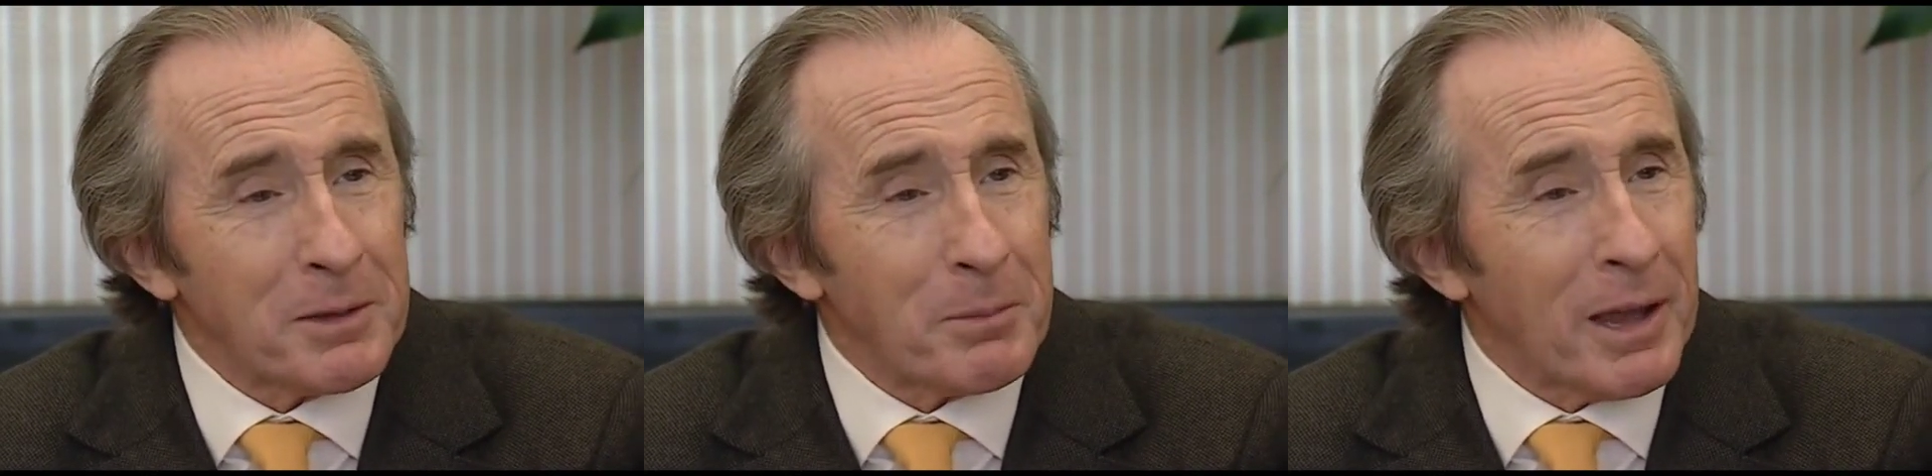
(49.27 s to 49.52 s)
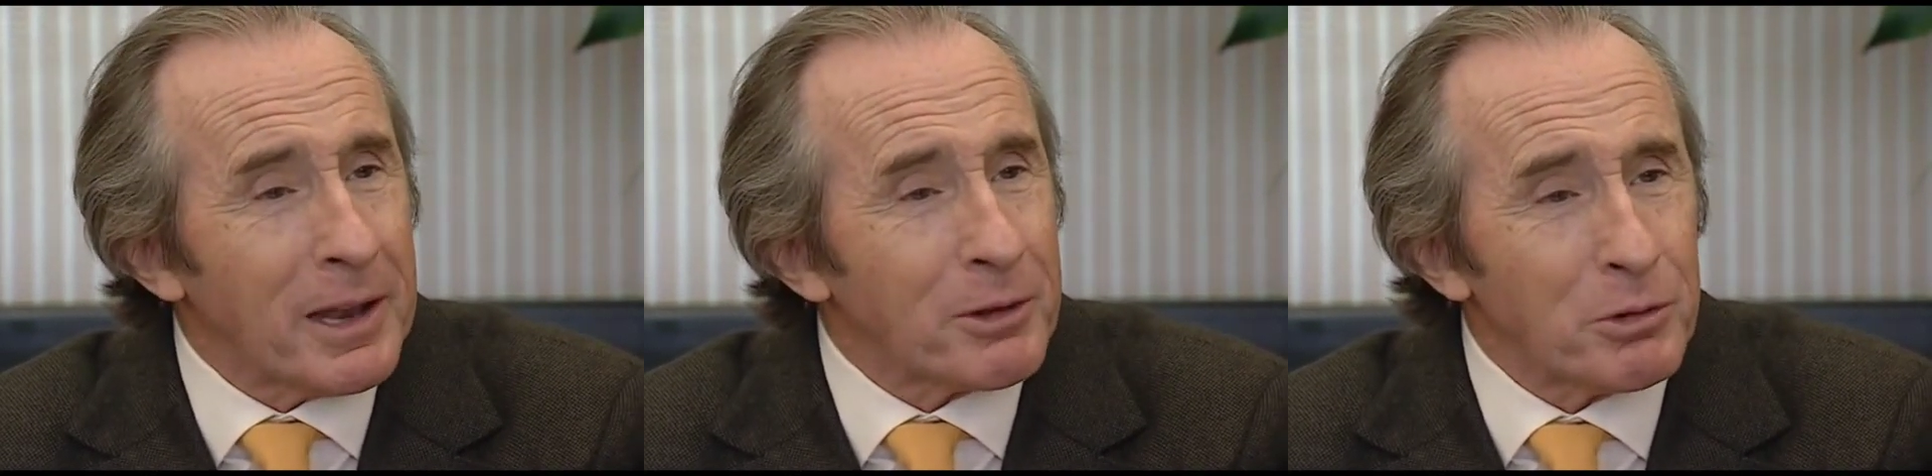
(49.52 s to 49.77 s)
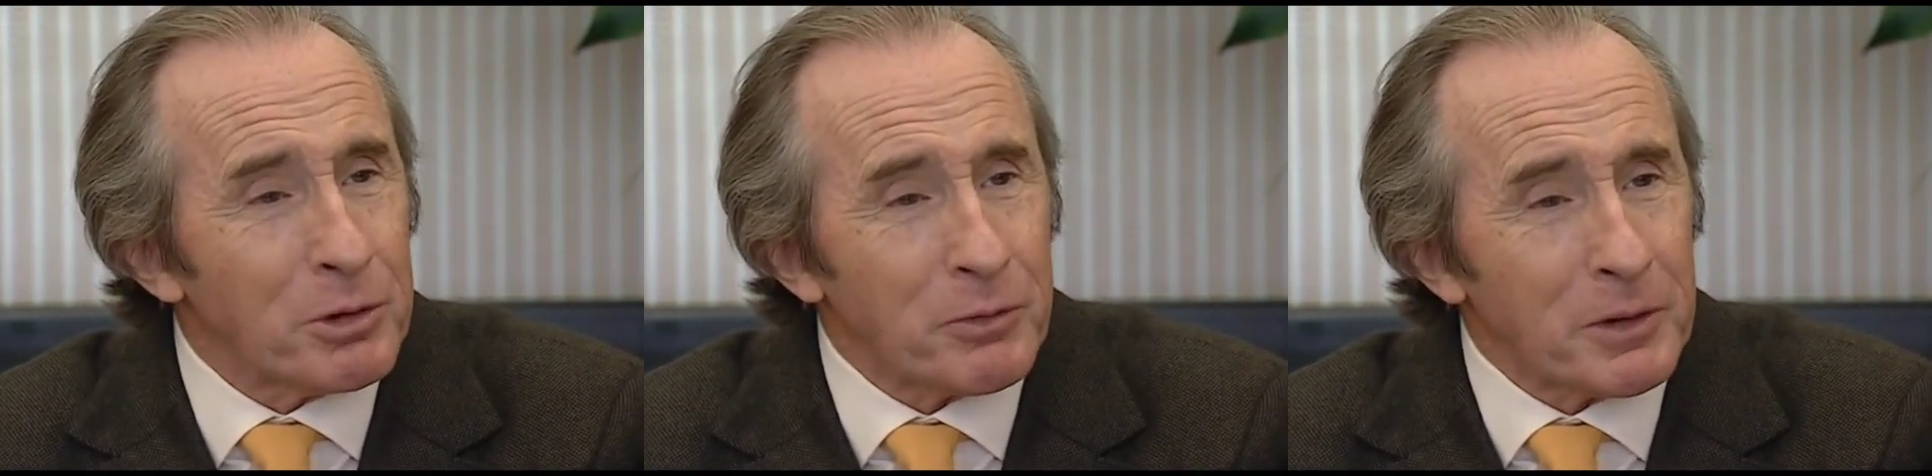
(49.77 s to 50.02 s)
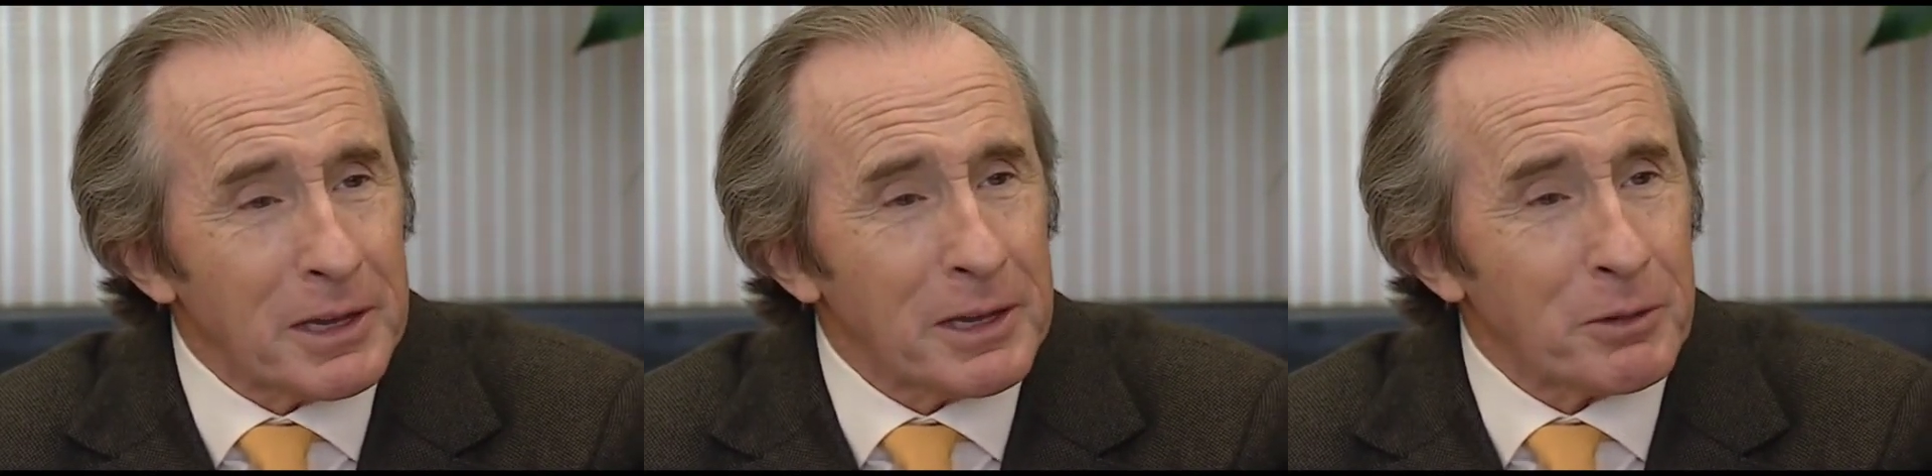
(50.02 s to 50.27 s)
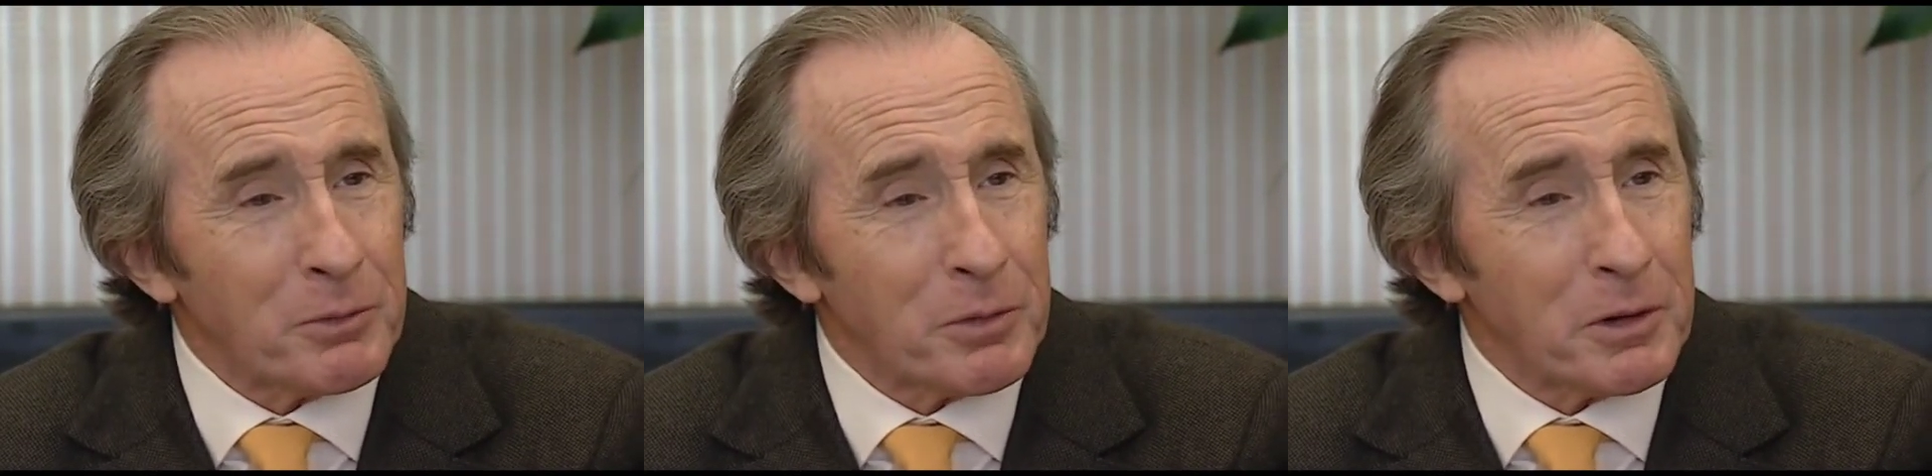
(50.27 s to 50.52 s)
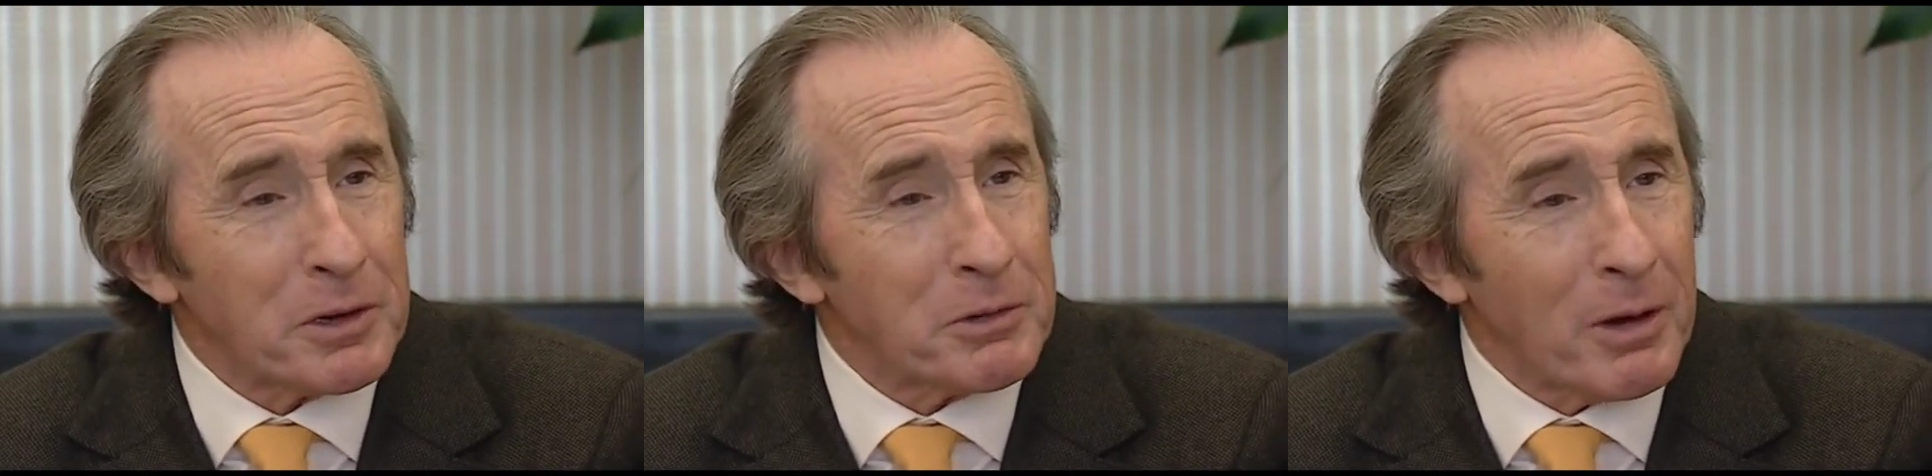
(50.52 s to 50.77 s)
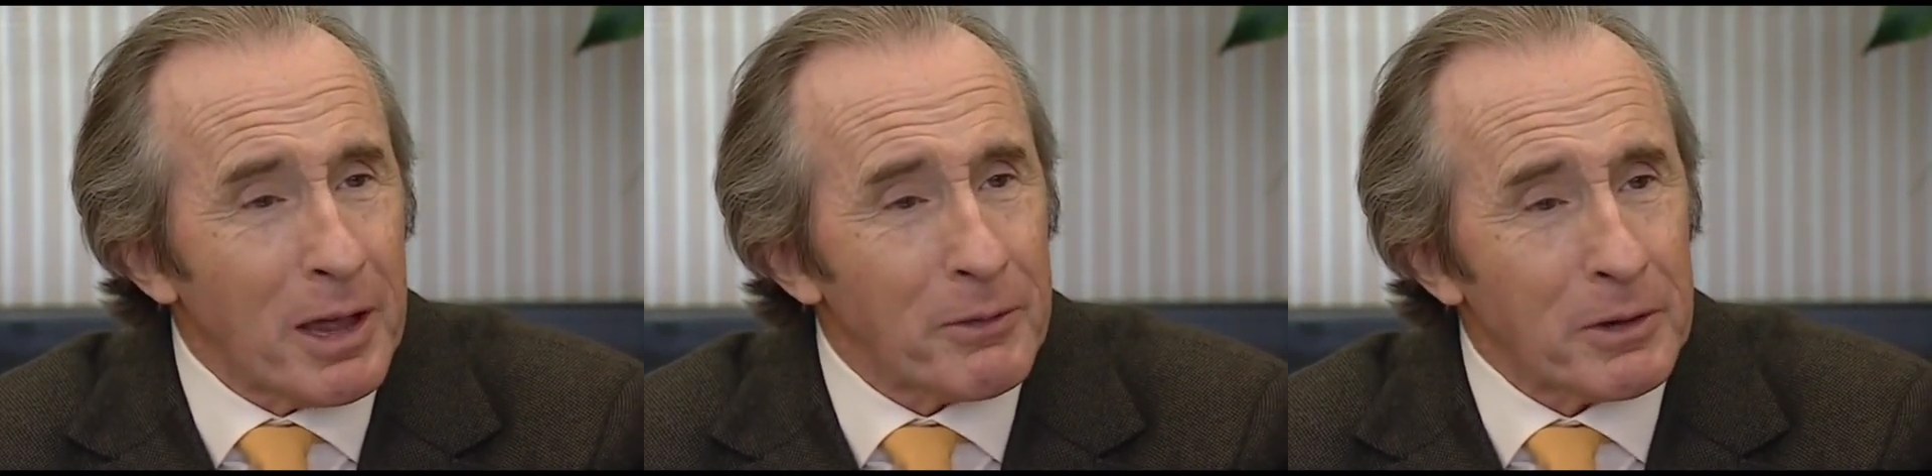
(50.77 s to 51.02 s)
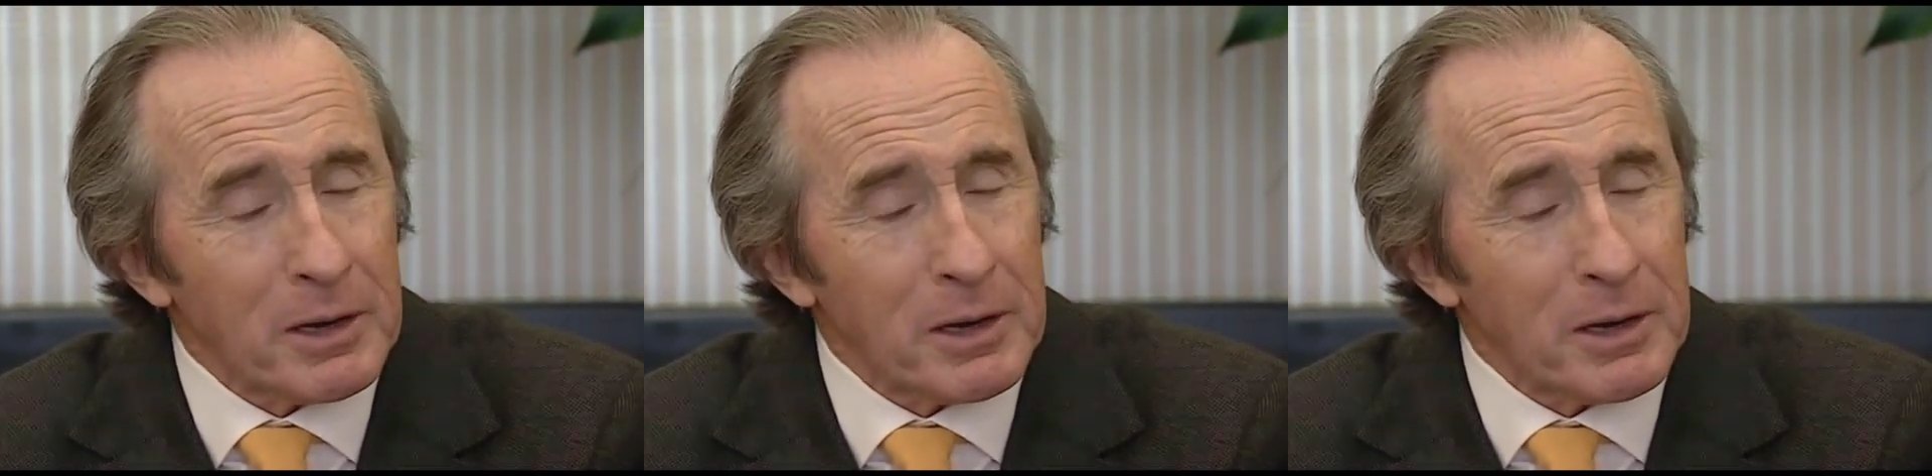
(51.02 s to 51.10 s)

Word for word: man could have cared for a driver.